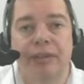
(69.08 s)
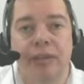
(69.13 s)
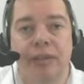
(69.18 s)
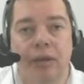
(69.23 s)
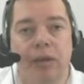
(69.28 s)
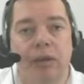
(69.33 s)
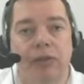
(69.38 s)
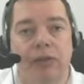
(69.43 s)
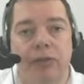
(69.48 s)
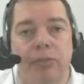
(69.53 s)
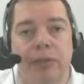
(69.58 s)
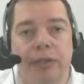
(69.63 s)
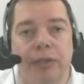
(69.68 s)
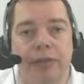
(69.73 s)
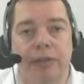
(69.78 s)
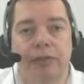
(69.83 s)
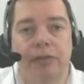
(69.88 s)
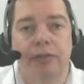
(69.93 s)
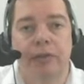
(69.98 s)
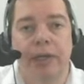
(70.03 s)
in
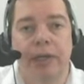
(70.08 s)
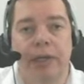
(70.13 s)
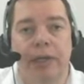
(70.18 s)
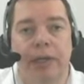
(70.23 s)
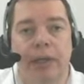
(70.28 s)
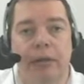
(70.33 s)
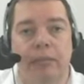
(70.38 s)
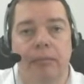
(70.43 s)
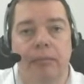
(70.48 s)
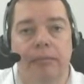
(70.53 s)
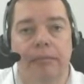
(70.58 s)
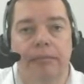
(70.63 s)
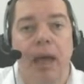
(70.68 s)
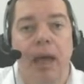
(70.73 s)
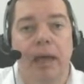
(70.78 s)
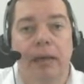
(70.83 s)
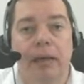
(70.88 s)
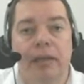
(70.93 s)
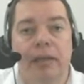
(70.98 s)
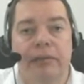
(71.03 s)
automated trading.
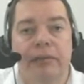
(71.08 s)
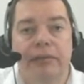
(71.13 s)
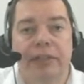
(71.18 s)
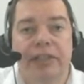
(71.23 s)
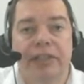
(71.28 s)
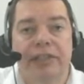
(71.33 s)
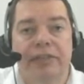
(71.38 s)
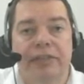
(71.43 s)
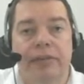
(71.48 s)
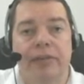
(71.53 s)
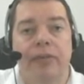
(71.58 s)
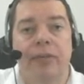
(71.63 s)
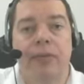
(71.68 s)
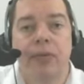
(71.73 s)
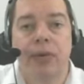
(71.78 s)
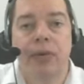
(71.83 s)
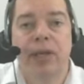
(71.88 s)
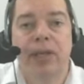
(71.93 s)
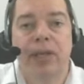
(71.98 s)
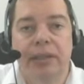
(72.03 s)
I invested
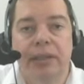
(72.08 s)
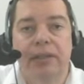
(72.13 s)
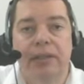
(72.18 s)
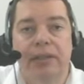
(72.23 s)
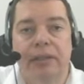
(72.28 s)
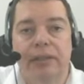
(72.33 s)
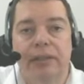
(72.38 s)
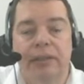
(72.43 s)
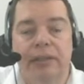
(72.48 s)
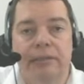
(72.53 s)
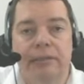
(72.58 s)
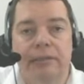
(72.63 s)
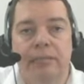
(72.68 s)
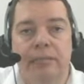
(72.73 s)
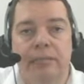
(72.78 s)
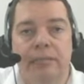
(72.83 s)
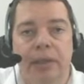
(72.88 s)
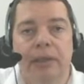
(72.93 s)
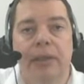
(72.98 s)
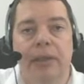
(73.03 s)
3 years
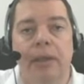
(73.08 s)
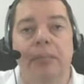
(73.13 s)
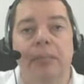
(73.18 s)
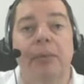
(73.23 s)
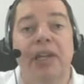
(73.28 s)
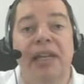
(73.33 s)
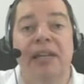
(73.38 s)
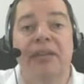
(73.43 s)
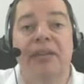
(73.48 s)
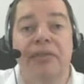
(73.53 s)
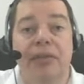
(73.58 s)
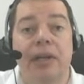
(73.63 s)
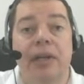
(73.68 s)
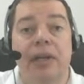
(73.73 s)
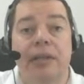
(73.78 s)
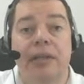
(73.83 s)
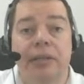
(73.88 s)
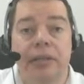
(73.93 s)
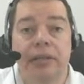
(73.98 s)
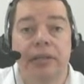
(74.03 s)
and I'm glad that I
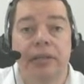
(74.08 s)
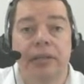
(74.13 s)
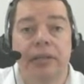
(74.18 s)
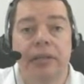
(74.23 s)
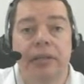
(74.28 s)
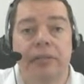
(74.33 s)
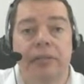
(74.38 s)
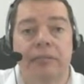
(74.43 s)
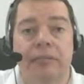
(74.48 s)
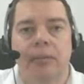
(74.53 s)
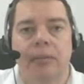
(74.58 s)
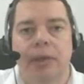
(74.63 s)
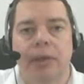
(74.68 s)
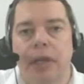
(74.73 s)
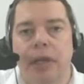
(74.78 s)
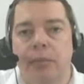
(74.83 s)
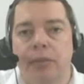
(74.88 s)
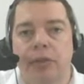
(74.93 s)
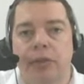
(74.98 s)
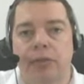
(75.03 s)
did it, but
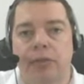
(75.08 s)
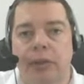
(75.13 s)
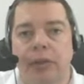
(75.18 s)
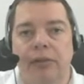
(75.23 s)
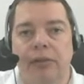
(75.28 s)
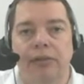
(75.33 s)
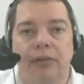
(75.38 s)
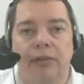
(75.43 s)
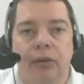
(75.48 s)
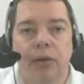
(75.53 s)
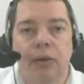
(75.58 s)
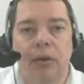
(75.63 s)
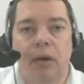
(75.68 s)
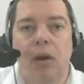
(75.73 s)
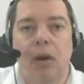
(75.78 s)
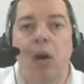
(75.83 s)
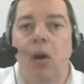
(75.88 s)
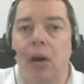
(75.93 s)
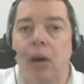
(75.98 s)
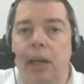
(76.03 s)
MQL4
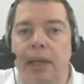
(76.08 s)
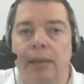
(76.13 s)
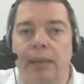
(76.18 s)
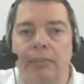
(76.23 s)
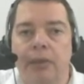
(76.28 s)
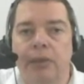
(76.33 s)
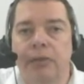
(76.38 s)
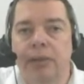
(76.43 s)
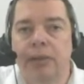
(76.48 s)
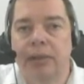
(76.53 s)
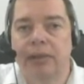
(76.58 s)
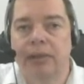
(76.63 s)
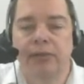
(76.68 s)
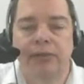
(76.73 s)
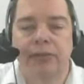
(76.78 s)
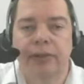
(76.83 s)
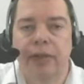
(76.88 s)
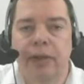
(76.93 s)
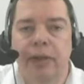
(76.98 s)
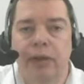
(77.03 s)
or
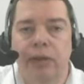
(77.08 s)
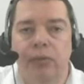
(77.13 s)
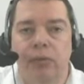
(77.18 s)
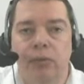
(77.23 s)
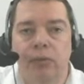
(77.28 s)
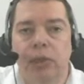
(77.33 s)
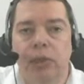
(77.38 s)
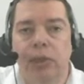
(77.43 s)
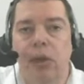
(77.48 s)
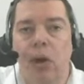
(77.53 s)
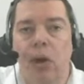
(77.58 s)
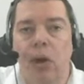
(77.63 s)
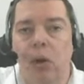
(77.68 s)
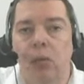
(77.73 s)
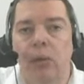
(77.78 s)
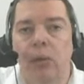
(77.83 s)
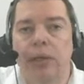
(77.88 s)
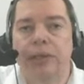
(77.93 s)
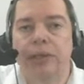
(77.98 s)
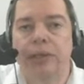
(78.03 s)
MQL5 will
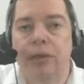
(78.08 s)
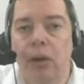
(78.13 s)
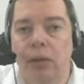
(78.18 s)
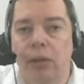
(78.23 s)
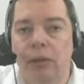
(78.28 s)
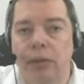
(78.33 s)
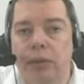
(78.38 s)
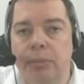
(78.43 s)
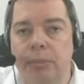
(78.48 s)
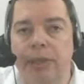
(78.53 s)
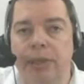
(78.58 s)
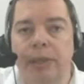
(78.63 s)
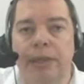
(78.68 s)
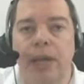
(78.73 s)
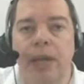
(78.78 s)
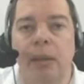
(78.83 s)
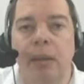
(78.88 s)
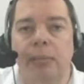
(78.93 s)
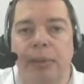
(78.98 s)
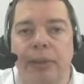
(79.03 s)
always only be an
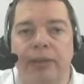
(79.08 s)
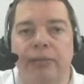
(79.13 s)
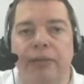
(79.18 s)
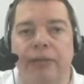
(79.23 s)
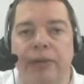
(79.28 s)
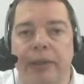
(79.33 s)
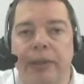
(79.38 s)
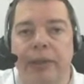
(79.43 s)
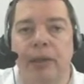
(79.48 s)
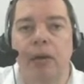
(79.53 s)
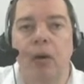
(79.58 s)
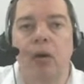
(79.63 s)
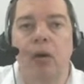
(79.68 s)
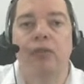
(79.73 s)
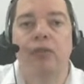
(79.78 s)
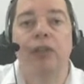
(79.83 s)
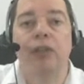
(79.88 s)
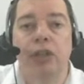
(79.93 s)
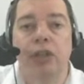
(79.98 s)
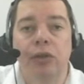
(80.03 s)
amplifier of
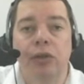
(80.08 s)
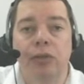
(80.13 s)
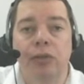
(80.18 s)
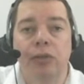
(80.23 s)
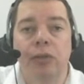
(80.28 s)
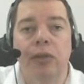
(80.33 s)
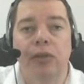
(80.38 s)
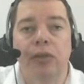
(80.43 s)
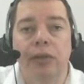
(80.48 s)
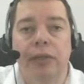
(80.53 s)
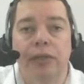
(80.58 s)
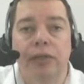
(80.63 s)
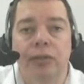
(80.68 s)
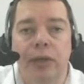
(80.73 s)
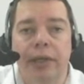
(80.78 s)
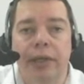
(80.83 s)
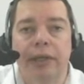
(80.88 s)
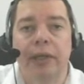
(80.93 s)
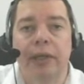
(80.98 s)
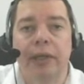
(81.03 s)
you, the
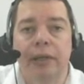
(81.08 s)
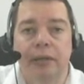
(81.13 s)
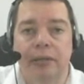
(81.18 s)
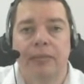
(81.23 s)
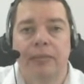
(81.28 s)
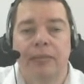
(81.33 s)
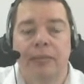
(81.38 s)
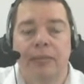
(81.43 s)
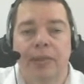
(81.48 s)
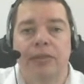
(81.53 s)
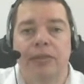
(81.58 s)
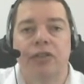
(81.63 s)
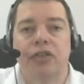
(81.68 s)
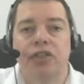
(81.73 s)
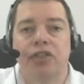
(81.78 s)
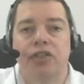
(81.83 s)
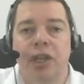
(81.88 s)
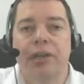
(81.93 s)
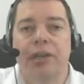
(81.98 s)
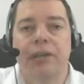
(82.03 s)
trader. It's
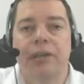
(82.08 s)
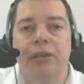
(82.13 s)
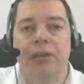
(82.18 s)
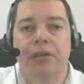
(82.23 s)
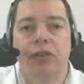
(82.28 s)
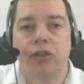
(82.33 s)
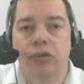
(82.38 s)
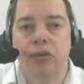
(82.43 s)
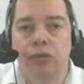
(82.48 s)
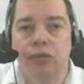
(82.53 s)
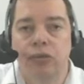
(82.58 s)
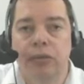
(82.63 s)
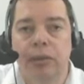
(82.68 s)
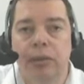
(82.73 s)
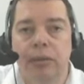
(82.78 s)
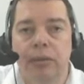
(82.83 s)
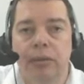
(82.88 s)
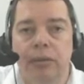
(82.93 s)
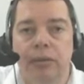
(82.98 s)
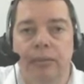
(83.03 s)
just a
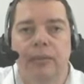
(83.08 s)
tool